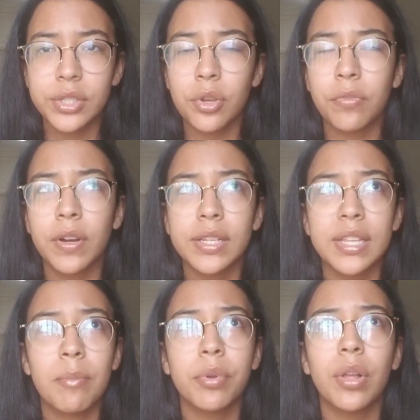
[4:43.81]
So for
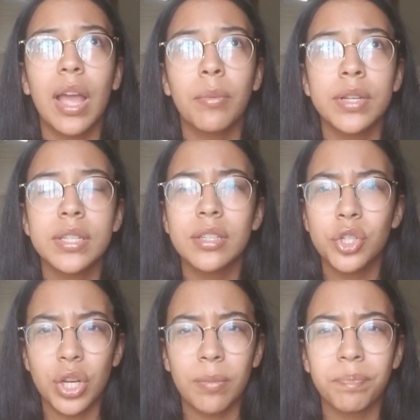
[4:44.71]
example, I went to the
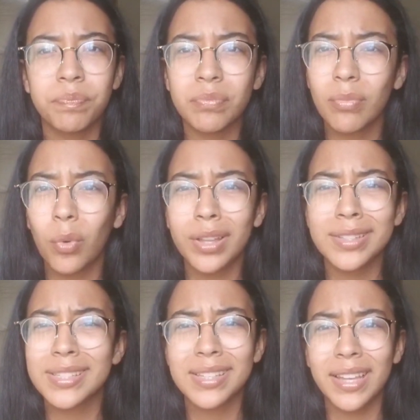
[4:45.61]
gym
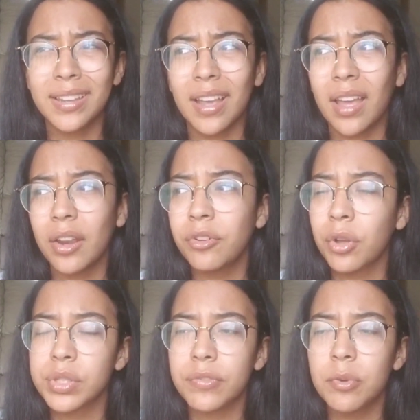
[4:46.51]
once, like, I don't know,
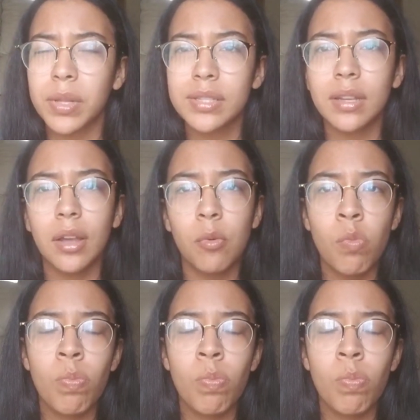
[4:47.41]
it was a few months ago,